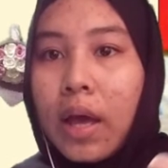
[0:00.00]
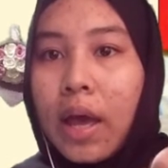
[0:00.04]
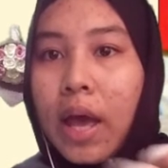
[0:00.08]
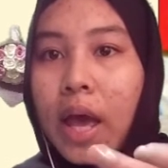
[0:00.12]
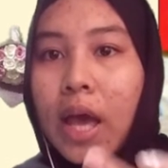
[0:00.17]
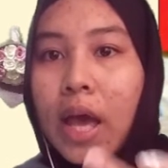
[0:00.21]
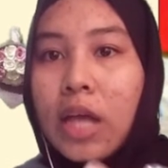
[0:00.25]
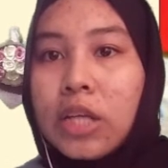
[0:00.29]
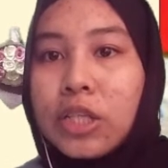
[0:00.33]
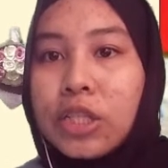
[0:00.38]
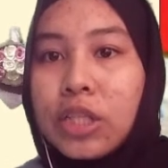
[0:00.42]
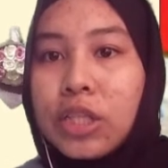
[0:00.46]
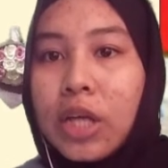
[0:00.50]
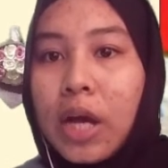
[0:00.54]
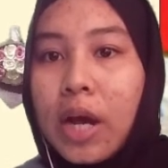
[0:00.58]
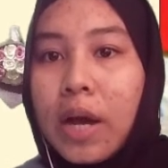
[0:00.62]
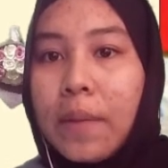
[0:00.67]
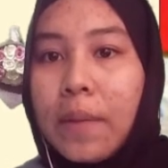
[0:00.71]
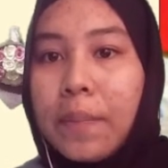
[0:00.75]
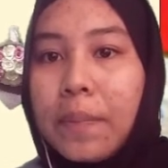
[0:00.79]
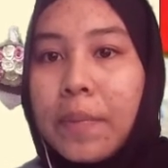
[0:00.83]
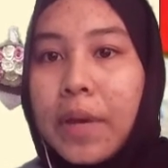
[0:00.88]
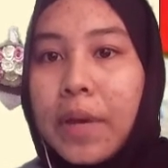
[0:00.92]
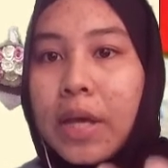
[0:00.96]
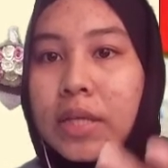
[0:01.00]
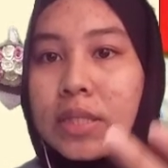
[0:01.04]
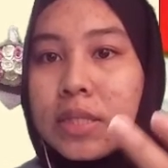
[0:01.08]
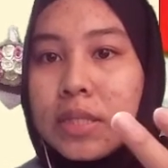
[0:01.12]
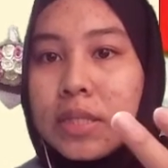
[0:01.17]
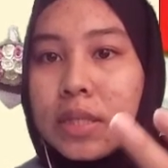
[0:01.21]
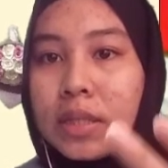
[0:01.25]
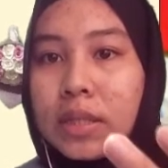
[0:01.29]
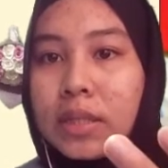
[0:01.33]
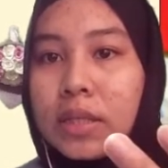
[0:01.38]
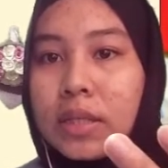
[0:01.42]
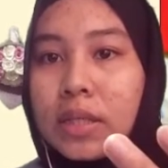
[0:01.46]
A sharp as
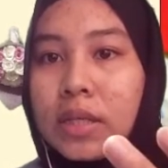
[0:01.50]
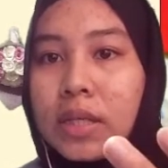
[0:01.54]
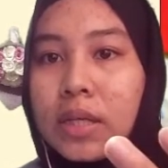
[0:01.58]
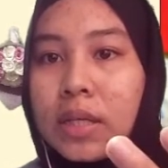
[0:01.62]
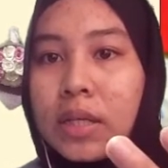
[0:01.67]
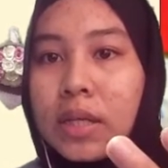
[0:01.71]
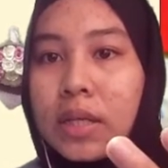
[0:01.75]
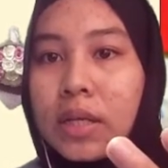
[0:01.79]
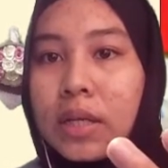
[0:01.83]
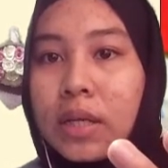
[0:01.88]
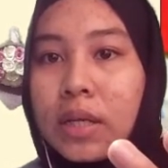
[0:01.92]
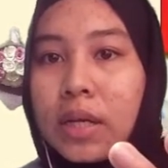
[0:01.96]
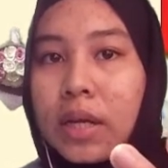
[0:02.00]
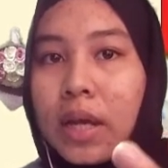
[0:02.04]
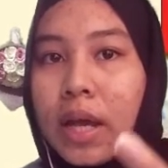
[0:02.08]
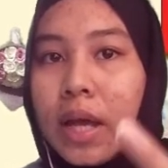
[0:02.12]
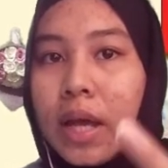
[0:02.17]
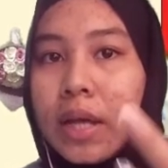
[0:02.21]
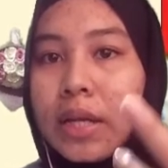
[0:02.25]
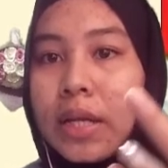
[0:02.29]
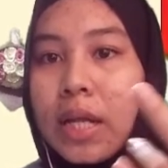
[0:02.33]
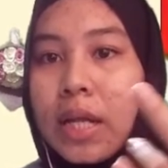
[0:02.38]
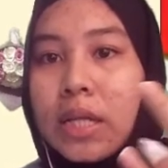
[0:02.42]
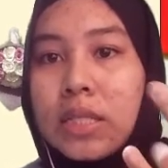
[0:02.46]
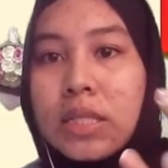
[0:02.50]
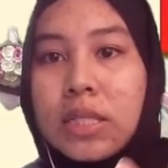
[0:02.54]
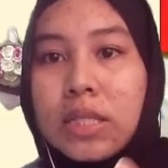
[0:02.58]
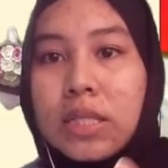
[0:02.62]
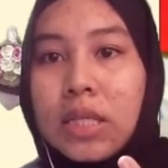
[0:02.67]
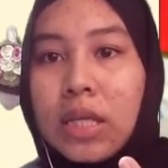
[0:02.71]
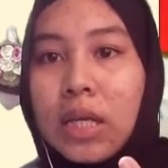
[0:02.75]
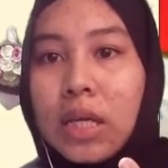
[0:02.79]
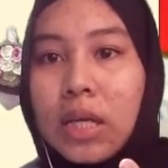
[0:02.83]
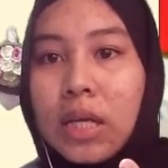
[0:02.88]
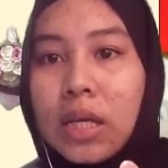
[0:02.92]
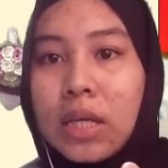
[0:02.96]
the third, and then
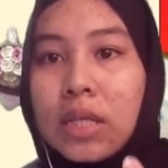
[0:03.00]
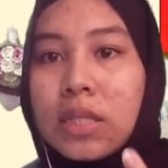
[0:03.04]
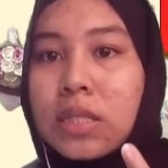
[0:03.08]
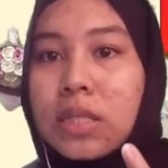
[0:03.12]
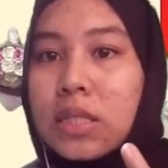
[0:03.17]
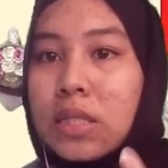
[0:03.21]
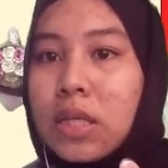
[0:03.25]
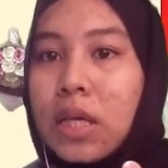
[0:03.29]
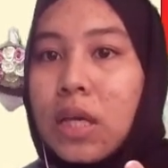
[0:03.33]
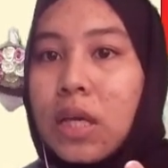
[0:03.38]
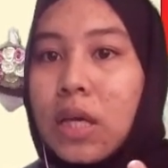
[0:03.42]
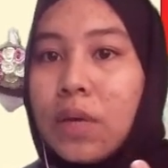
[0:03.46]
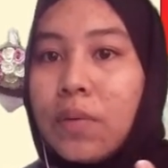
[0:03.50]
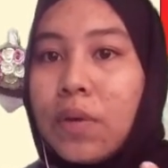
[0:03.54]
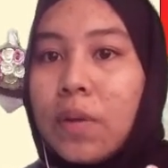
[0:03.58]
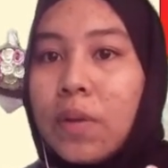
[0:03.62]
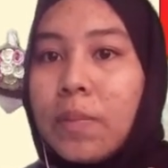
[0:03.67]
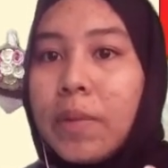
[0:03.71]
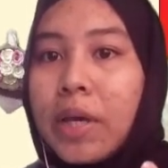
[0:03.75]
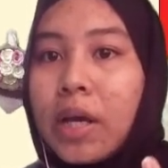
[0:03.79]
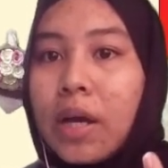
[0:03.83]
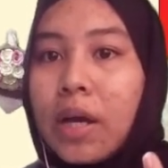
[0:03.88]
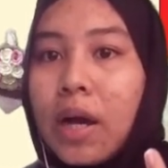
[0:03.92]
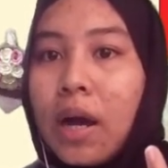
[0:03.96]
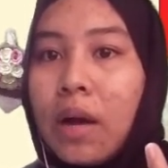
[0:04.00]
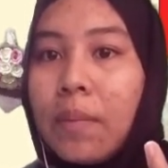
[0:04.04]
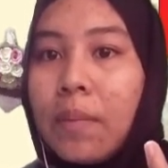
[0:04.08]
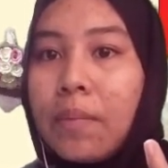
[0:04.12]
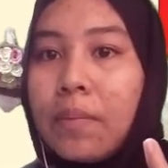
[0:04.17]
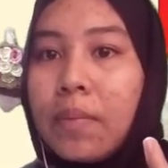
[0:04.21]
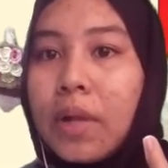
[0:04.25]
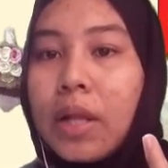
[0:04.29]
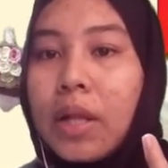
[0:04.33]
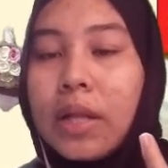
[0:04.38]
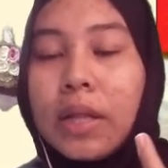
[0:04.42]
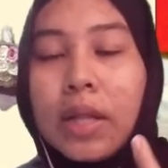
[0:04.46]
C. C will
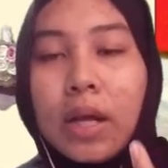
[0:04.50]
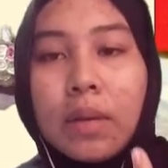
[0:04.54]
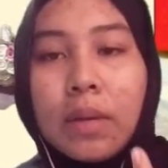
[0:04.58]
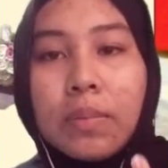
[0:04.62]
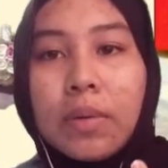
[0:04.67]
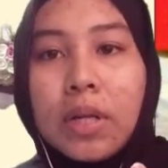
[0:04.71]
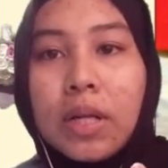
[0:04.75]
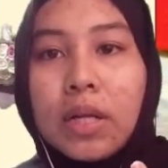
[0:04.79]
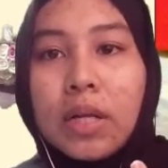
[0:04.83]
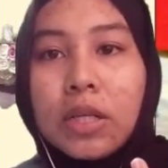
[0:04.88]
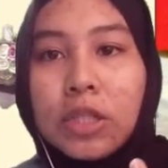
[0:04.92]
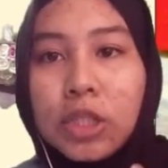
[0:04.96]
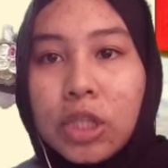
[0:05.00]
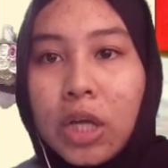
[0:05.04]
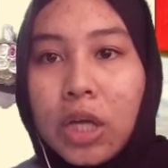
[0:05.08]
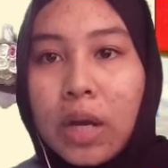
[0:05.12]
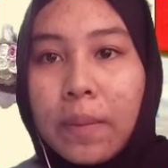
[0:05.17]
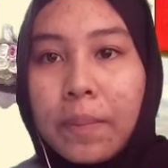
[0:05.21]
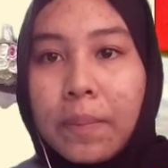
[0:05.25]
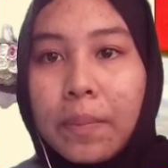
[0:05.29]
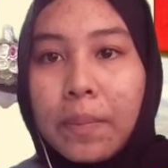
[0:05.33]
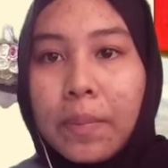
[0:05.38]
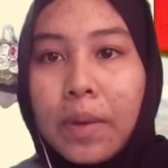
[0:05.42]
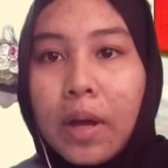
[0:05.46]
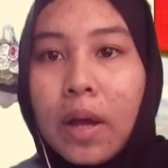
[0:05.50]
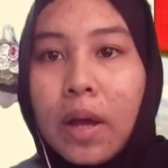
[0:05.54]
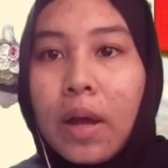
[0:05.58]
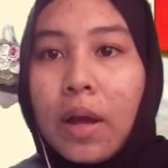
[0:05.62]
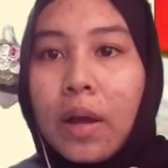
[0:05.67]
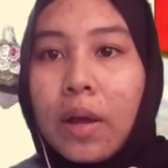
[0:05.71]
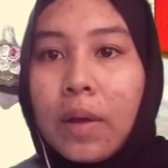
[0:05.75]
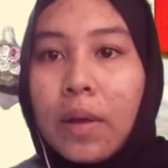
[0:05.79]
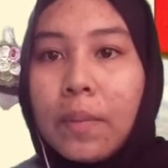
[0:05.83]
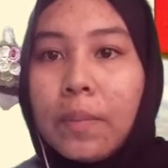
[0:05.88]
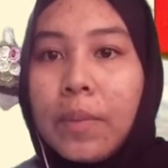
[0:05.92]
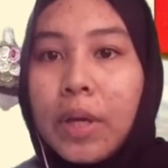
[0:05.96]
become double sharp
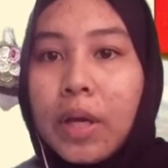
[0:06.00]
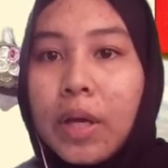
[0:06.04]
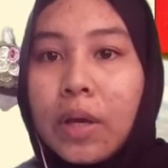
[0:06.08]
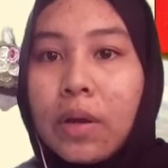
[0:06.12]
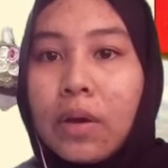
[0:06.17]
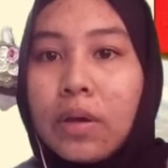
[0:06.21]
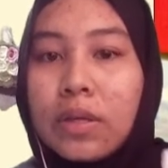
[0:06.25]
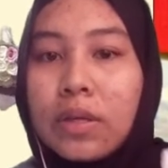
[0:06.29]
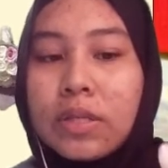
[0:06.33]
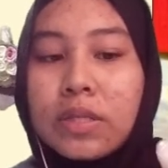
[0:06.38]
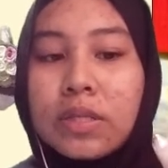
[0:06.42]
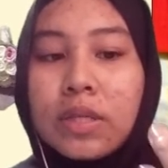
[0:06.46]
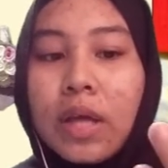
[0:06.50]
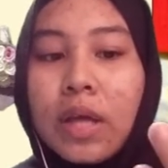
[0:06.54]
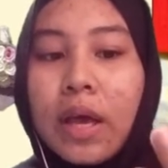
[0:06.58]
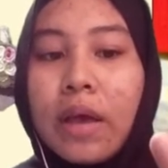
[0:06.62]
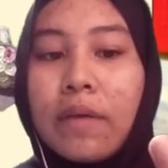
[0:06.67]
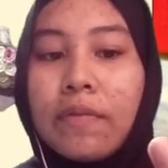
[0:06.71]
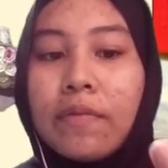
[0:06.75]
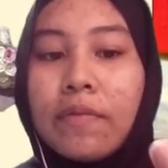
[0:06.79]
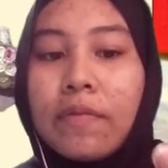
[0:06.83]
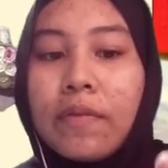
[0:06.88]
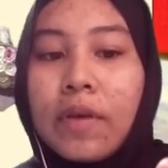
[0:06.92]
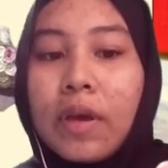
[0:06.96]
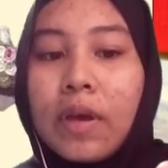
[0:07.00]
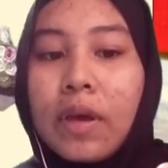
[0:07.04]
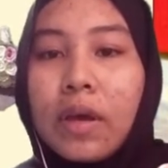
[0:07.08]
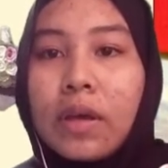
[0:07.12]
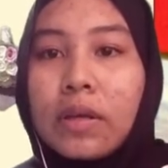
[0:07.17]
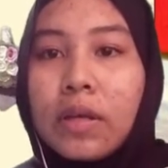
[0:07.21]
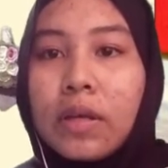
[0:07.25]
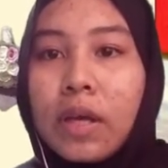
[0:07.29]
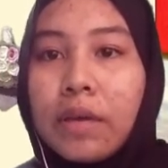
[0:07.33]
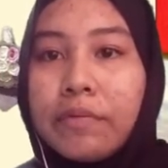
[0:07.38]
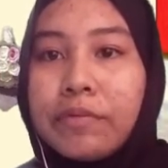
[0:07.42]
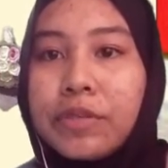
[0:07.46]
because F
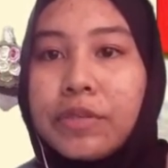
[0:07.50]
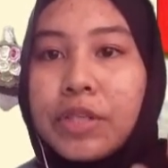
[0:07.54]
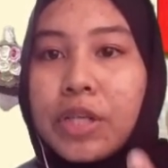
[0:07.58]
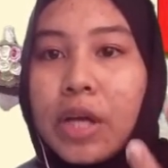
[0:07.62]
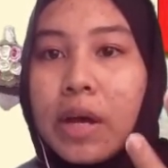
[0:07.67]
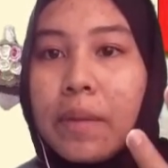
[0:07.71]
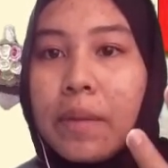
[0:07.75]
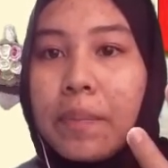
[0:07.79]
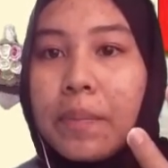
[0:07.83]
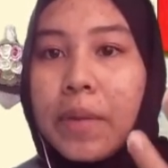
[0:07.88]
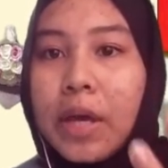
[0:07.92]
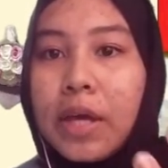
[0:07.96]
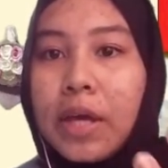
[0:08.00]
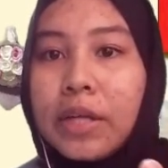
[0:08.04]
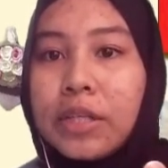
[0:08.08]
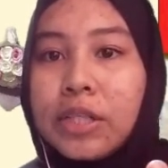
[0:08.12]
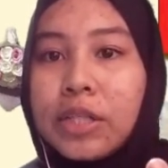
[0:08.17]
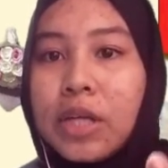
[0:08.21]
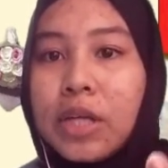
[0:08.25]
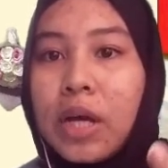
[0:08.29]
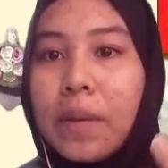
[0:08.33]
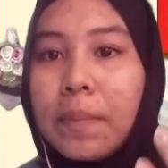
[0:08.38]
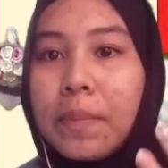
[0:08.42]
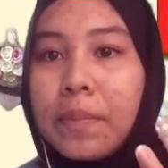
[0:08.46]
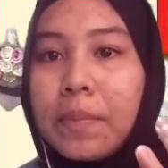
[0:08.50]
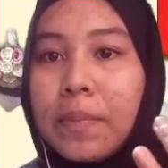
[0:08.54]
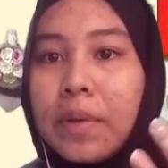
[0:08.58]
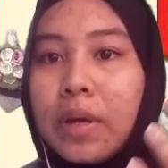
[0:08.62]
sharp, A sharp,